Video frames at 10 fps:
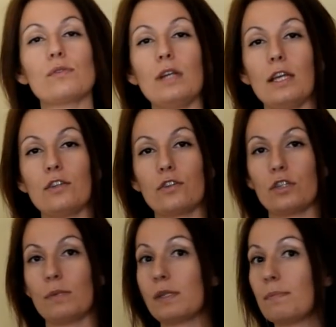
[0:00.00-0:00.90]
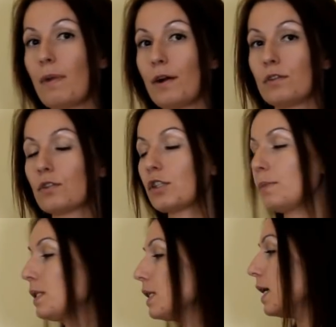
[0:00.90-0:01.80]
relationships and
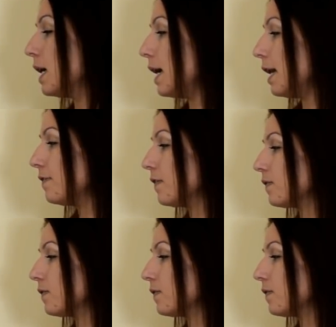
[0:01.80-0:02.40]
partnerships, and fifth